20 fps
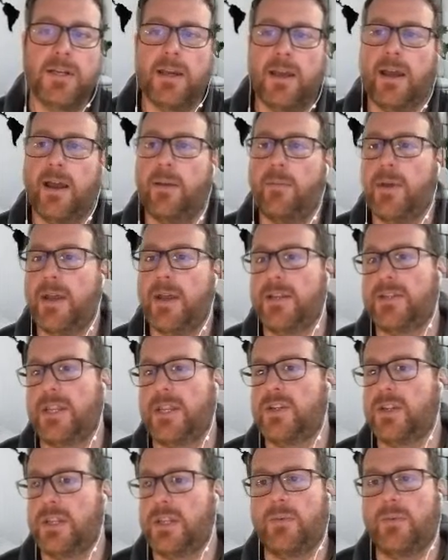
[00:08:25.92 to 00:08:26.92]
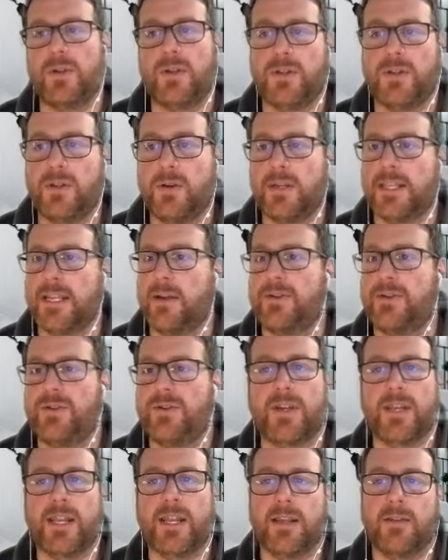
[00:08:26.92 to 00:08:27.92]
And essentially what you're doing there is
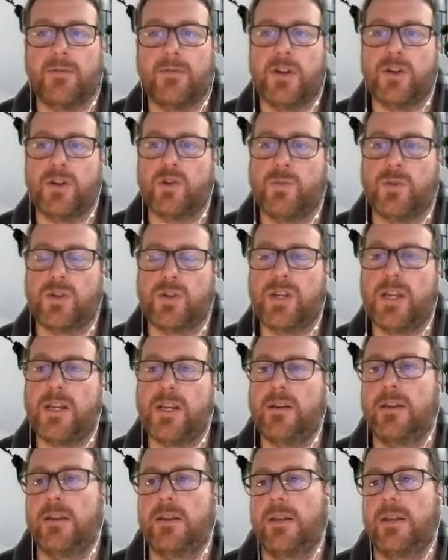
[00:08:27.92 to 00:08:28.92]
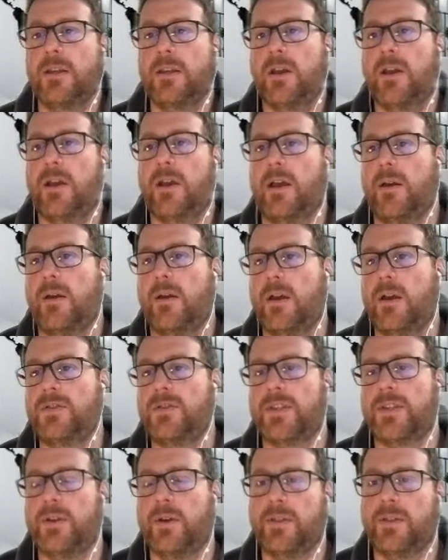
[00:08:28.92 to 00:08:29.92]
you're getting a virtual machine
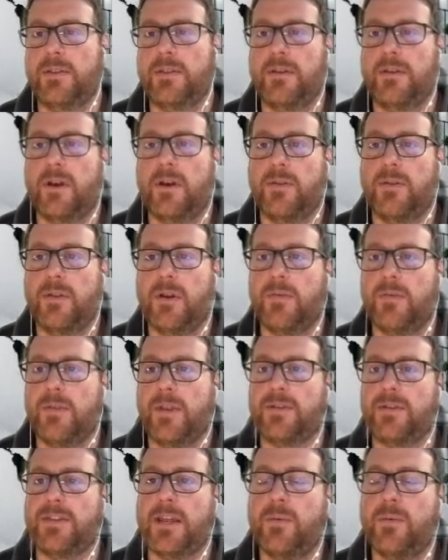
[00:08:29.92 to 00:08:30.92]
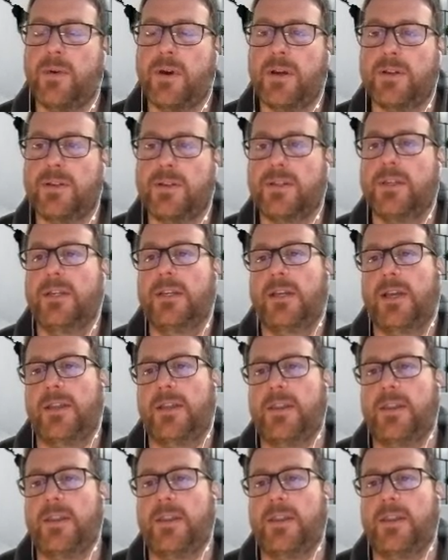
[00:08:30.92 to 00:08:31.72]
hosted on those networks, and